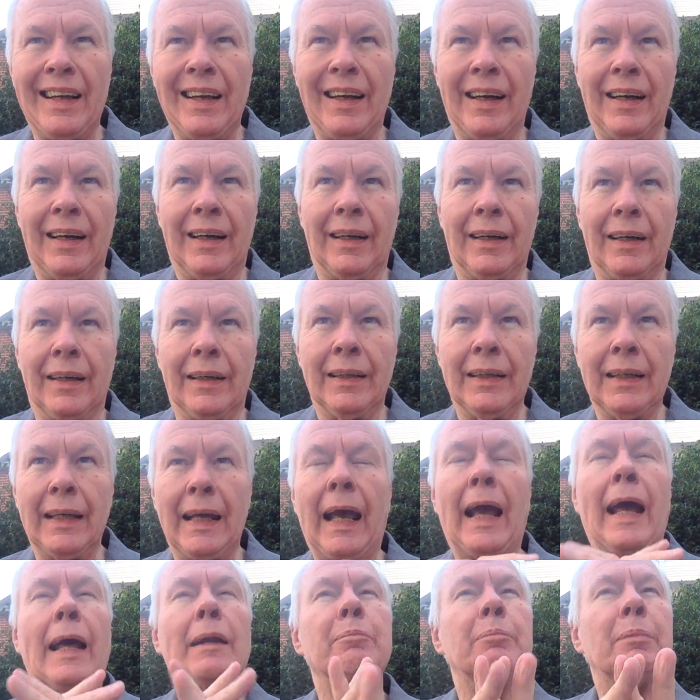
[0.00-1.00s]

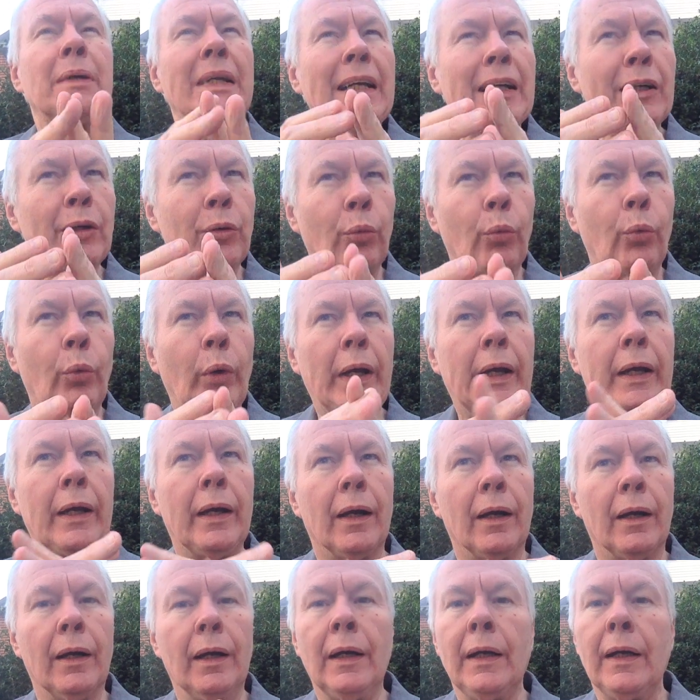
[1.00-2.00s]
and being
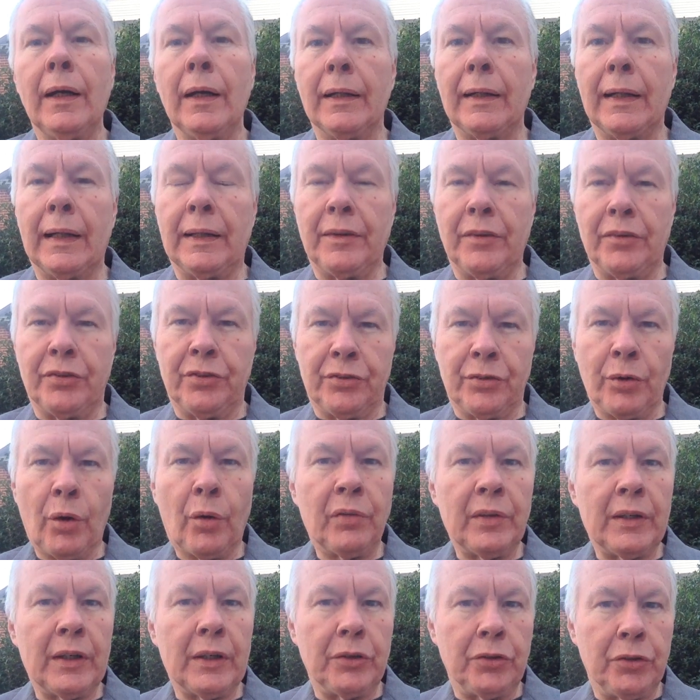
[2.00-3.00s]
aware that the
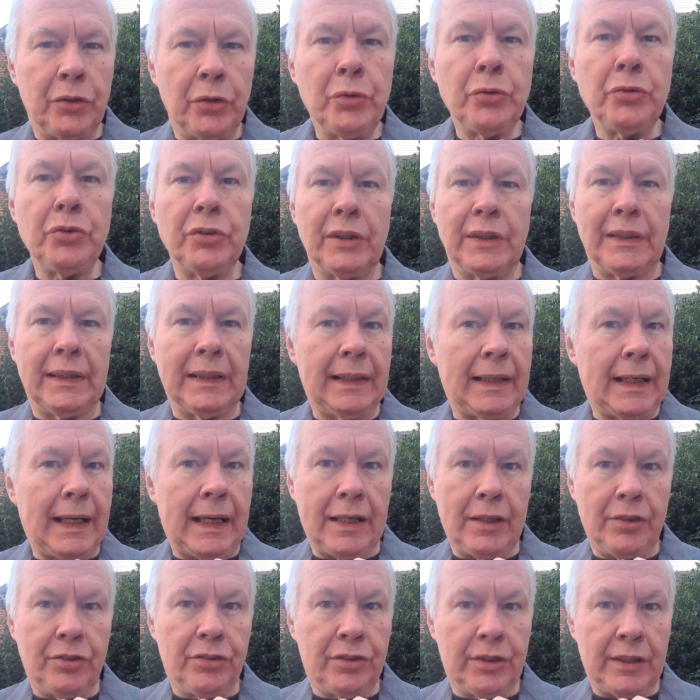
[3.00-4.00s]
Soviet Union
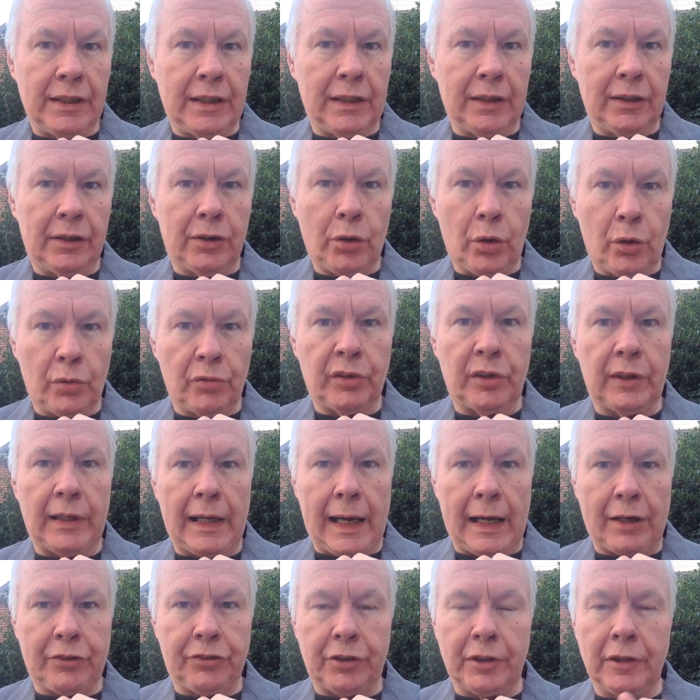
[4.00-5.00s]
engaged in covert
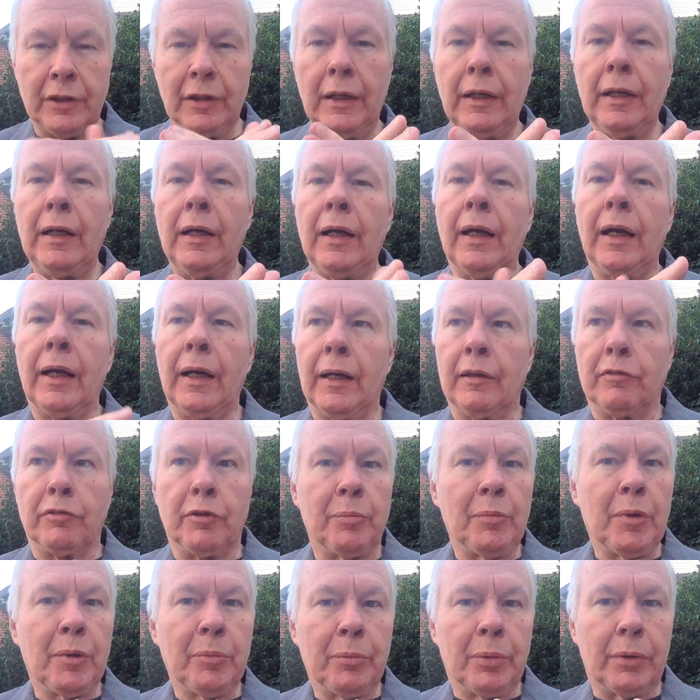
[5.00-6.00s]
action.
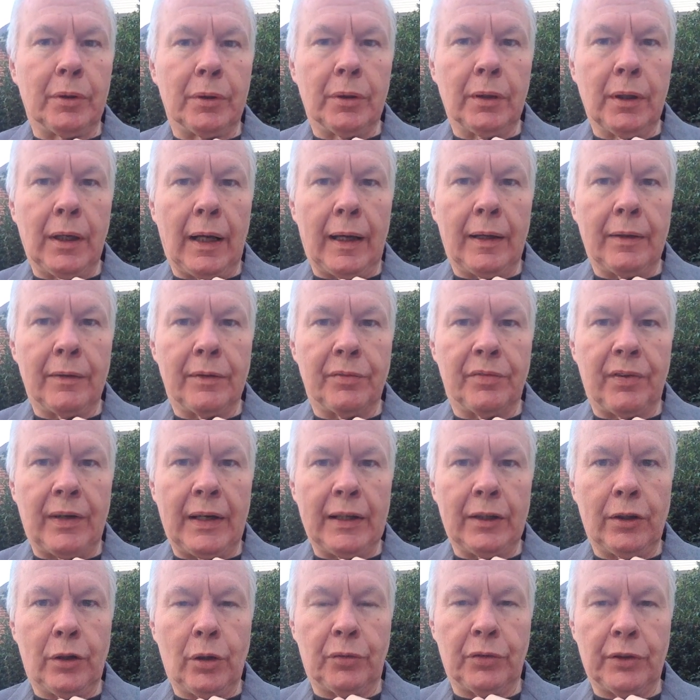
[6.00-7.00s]
Remember, I
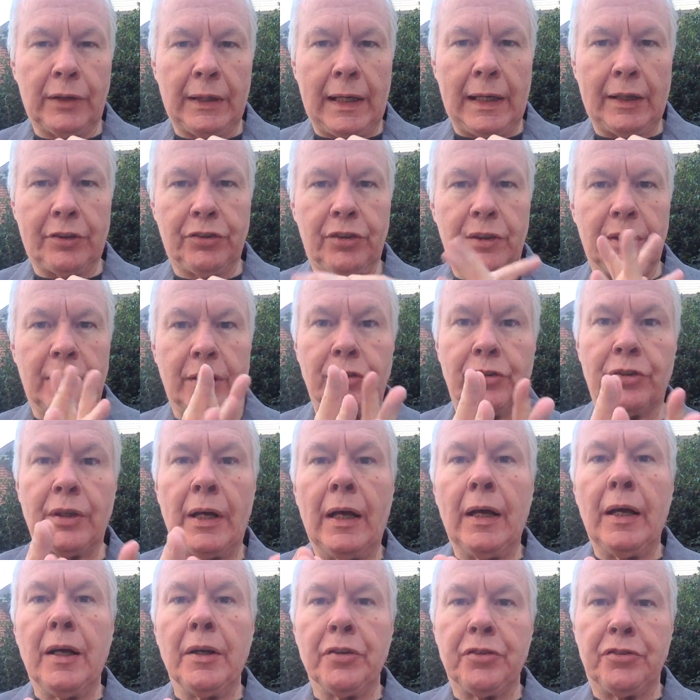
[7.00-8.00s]
define covert action as
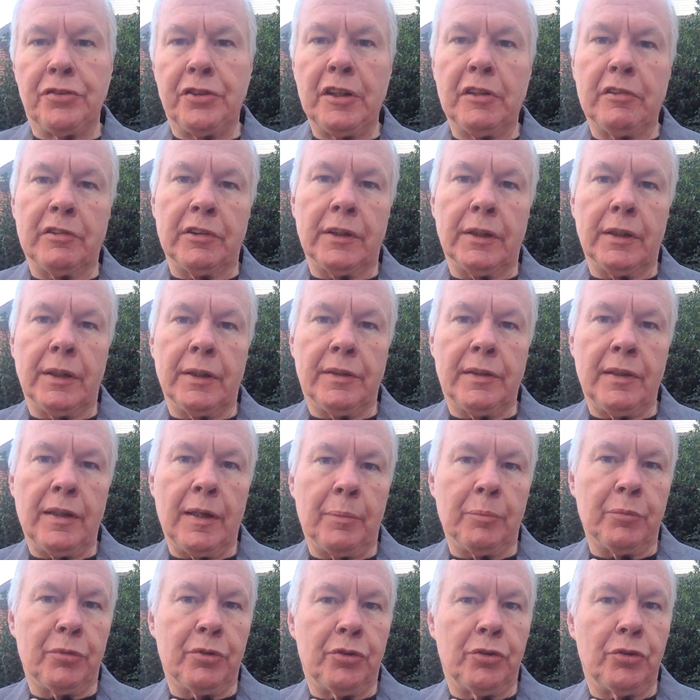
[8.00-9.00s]
secret
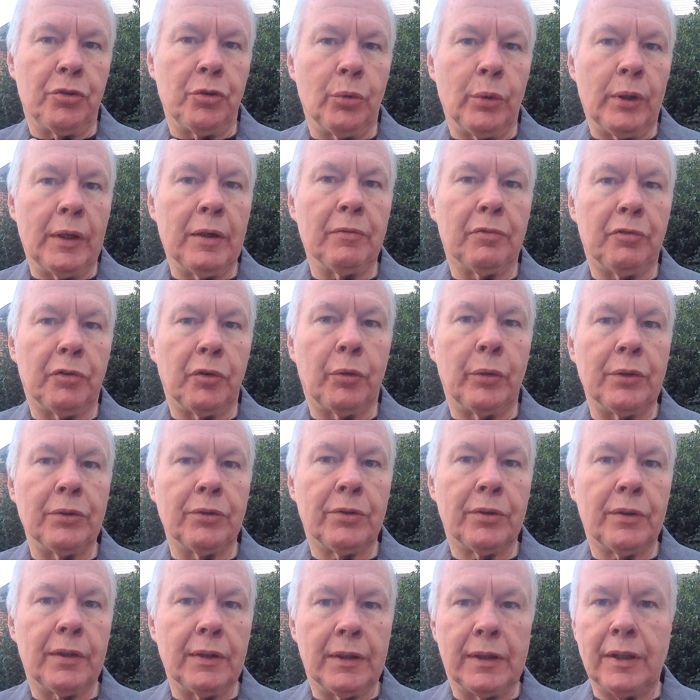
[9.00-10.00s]
attempts to
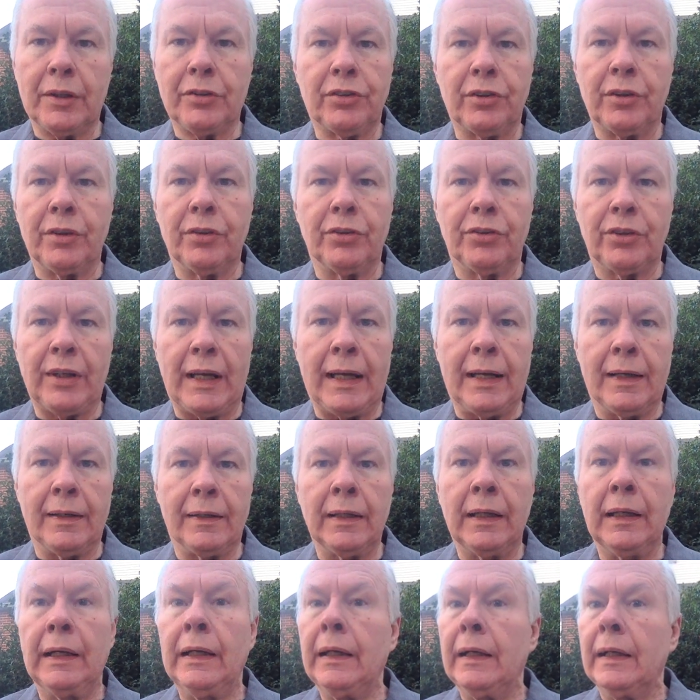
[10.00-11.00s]
influence conditions
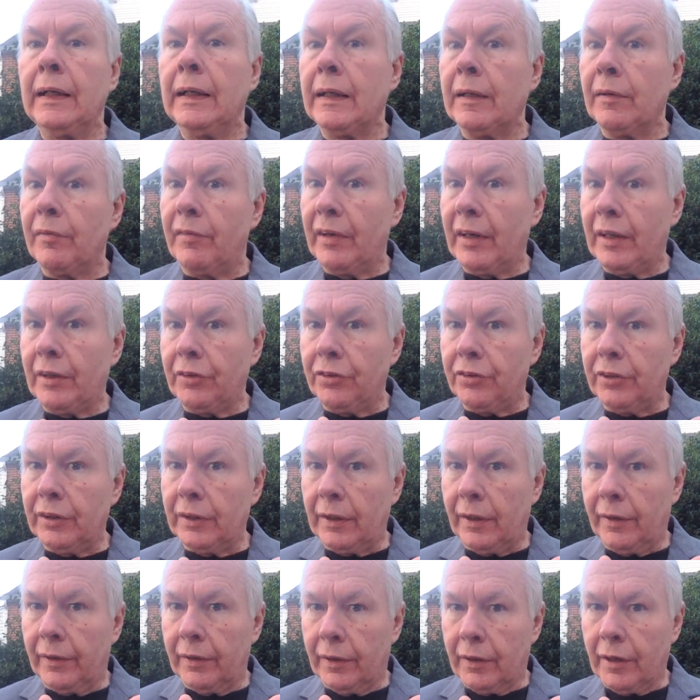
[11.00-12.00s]
and events
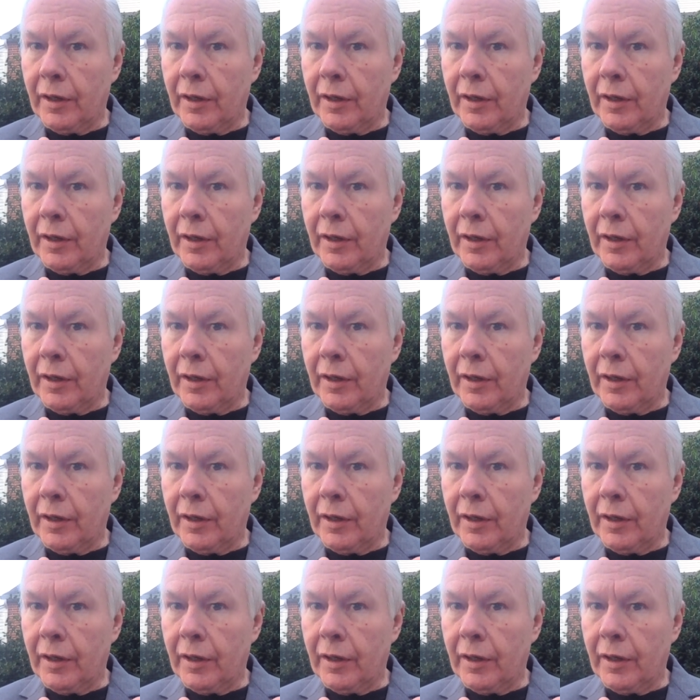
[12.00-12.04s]
in other